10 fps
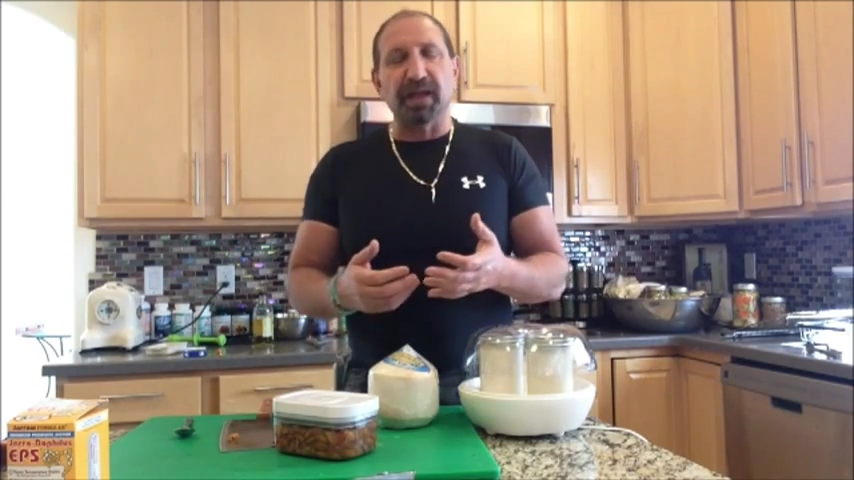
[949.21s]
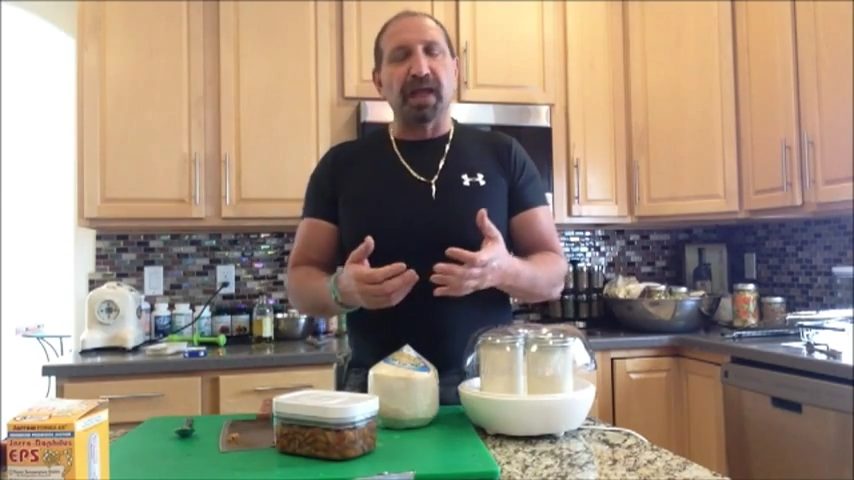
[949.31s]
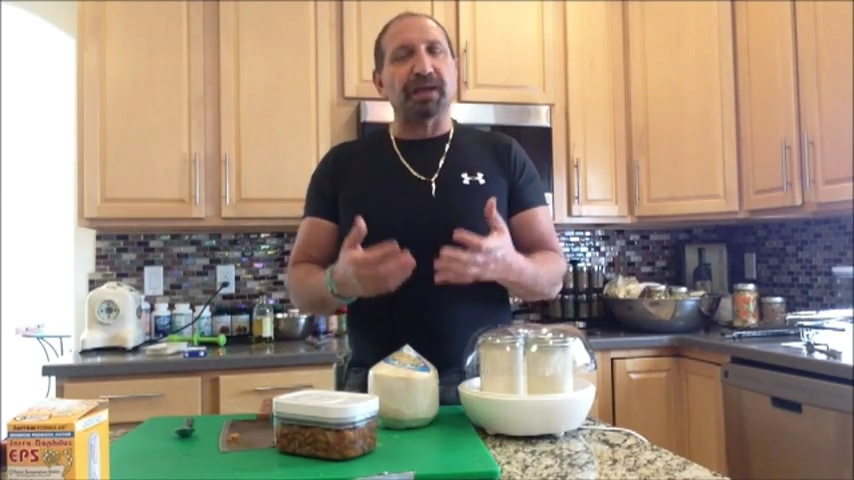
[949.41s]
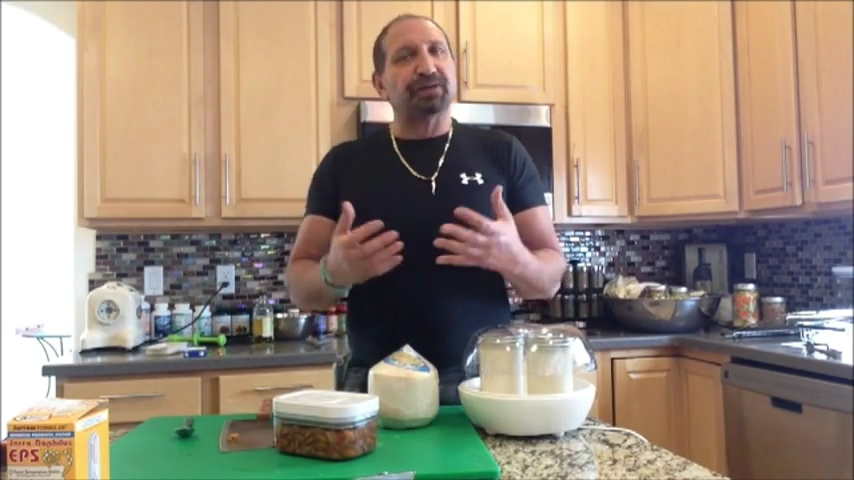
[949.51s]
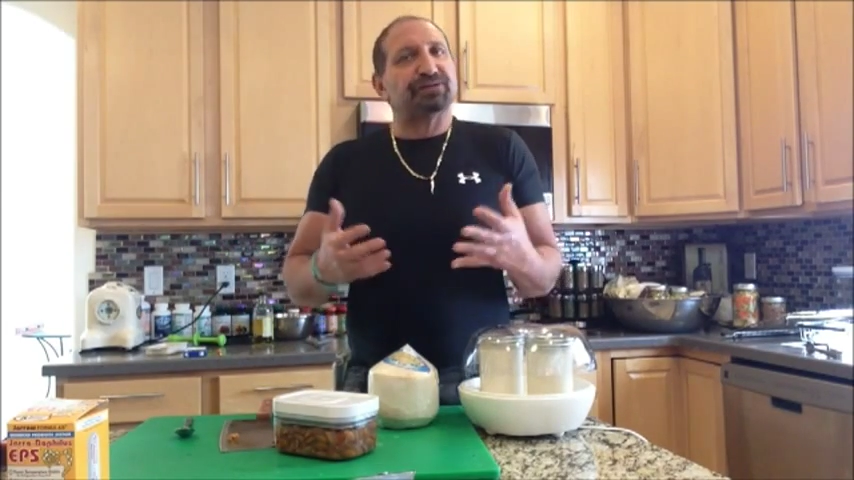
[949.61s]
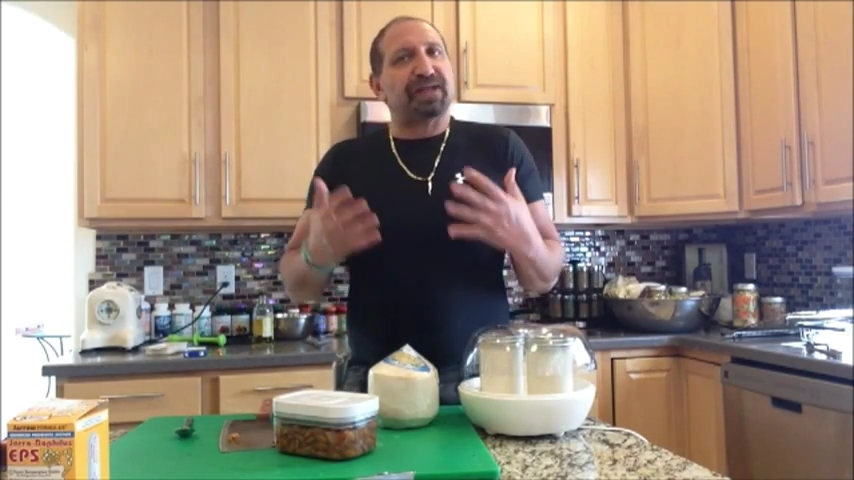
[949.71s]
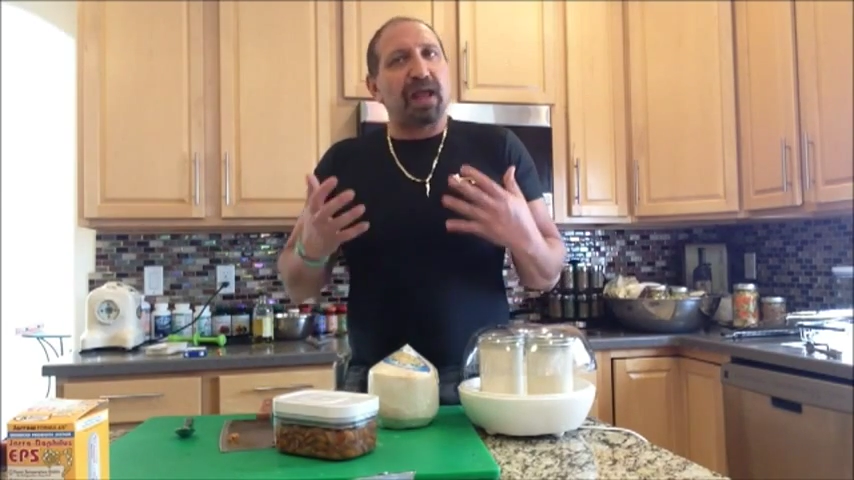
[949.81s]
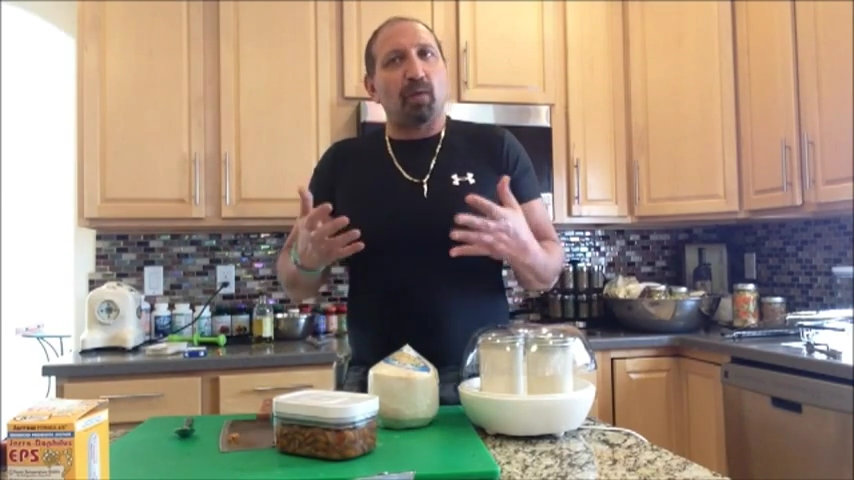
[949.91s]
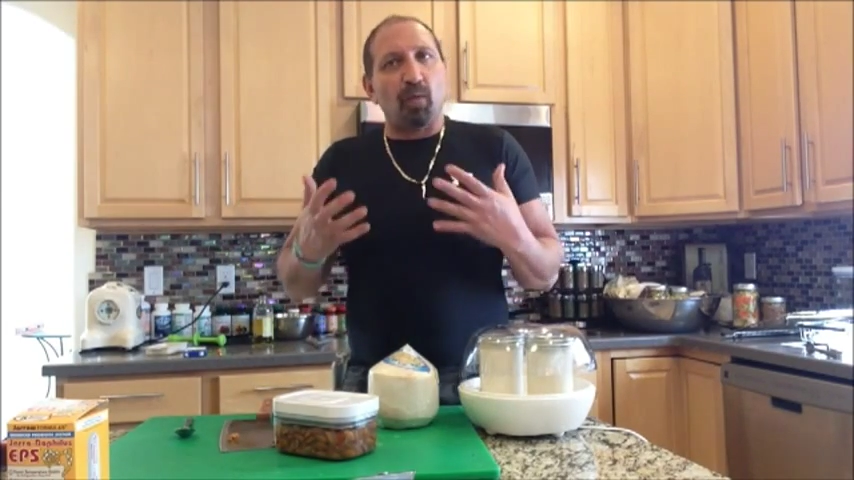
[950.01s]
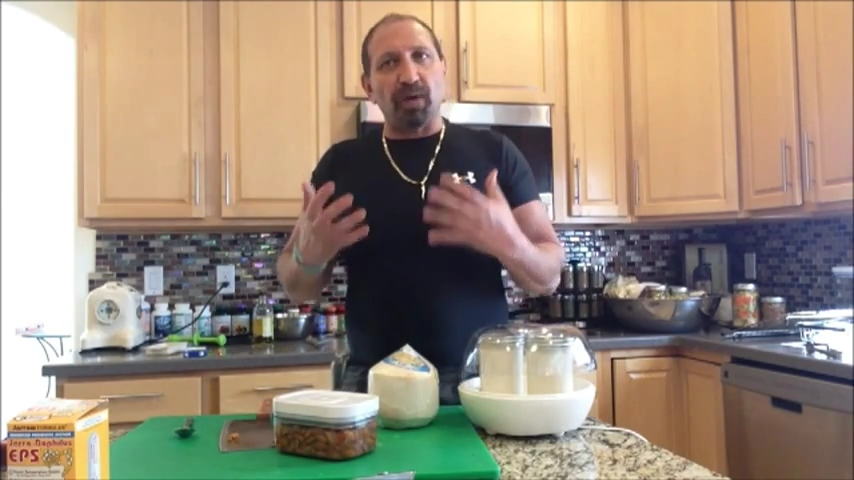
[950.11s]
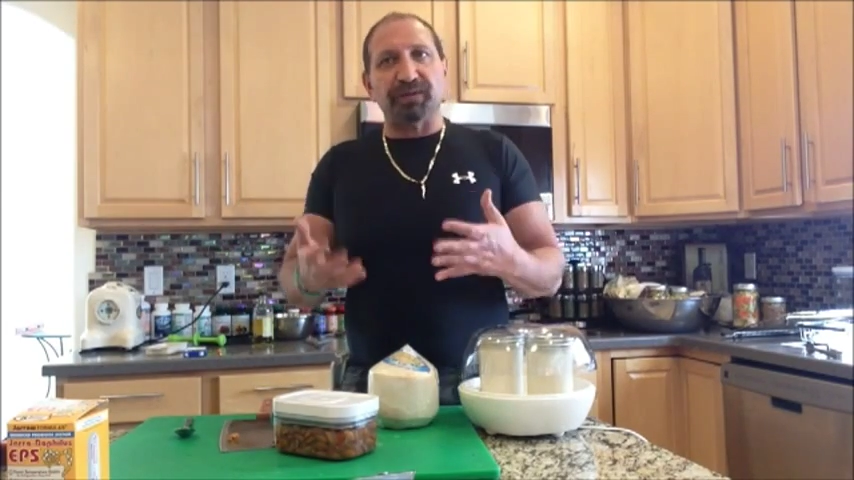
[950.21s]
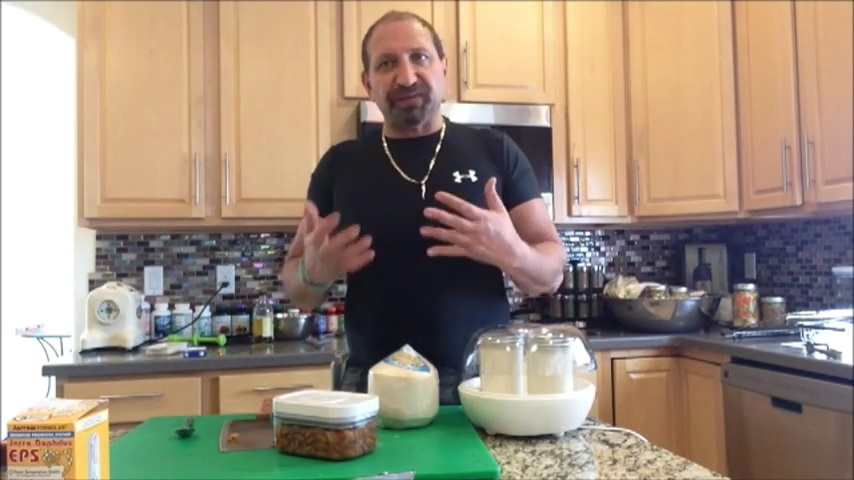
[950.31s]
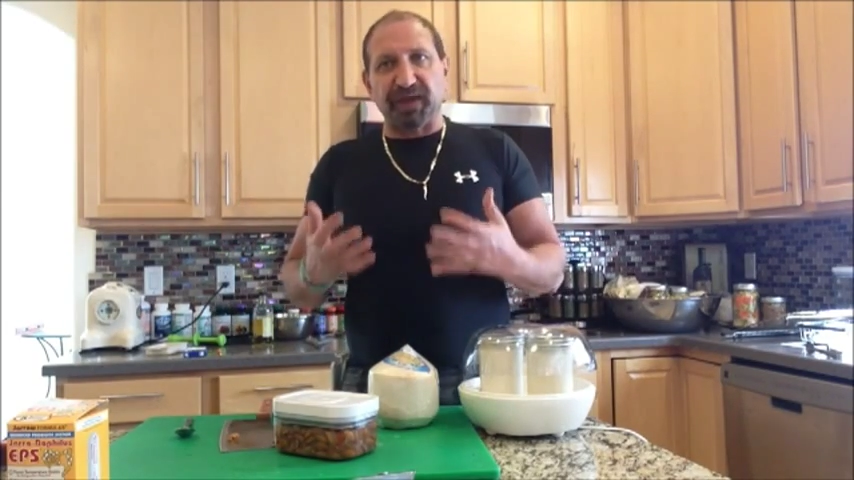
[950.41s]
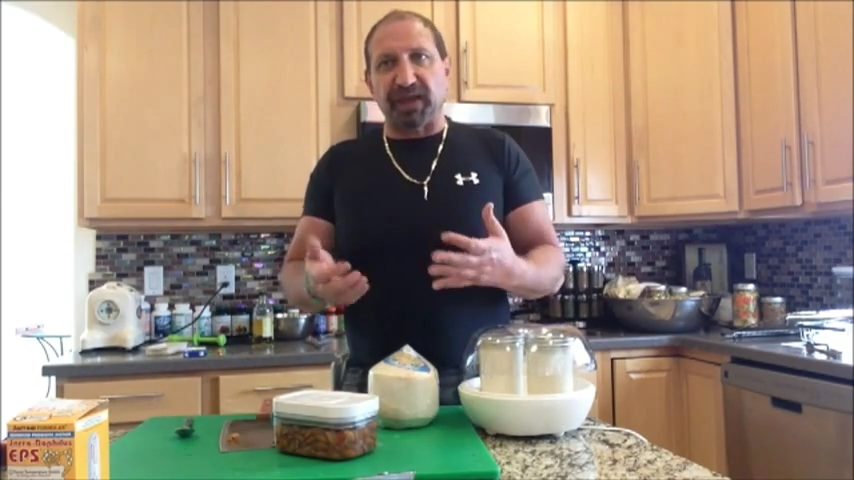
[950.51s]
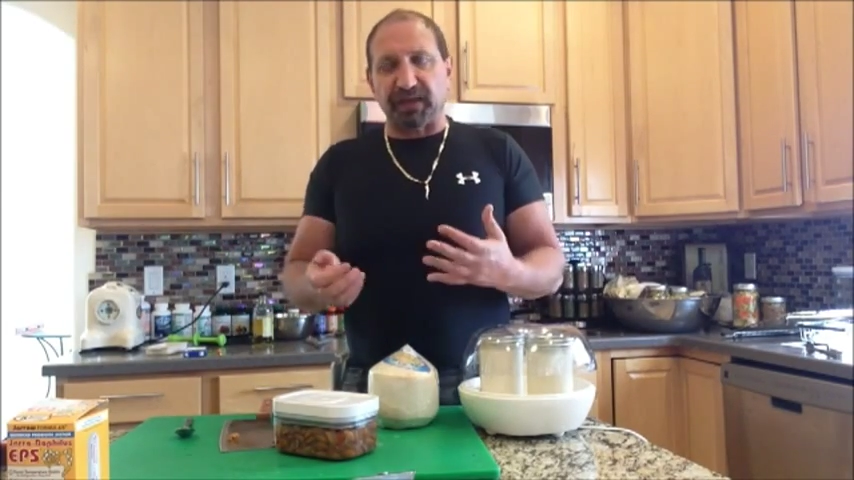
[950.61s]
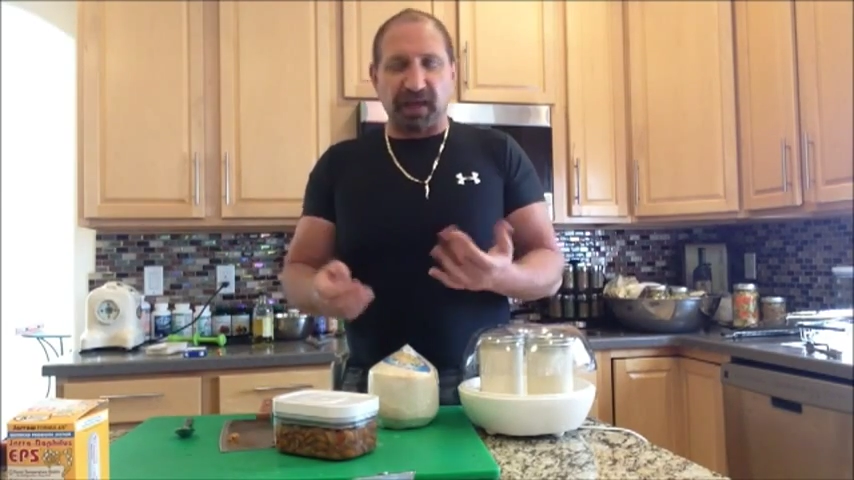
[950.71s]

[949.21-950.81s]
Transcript: and it's not one thing.